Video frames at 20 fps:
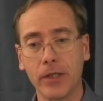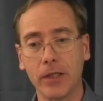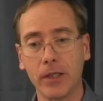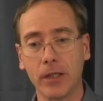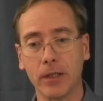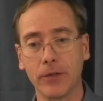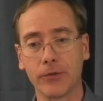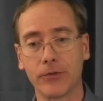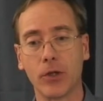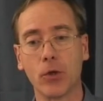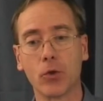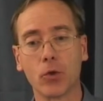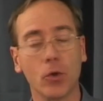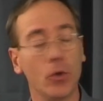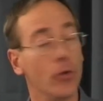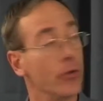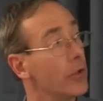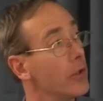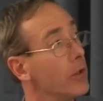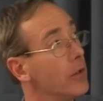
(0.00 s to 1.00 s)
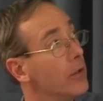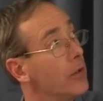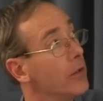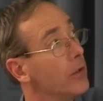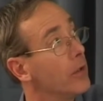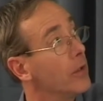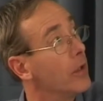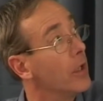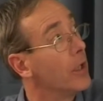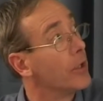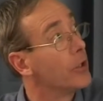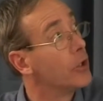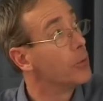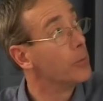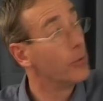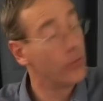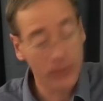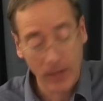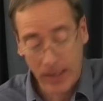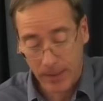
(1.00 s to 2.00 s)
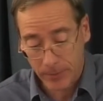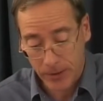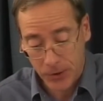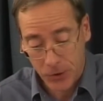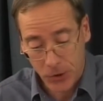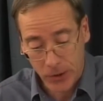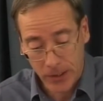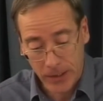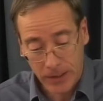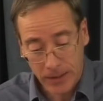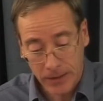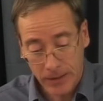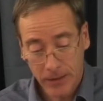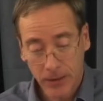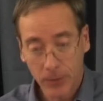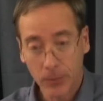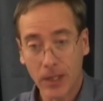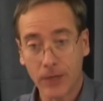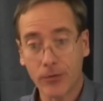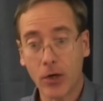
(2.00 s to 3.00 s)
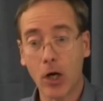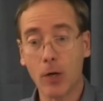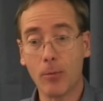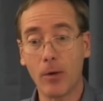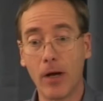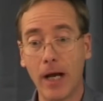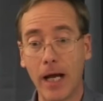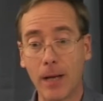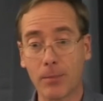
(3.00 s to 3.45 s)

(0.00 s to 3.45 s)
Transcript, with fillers: the uh, so called uh, human family tree, we have Homo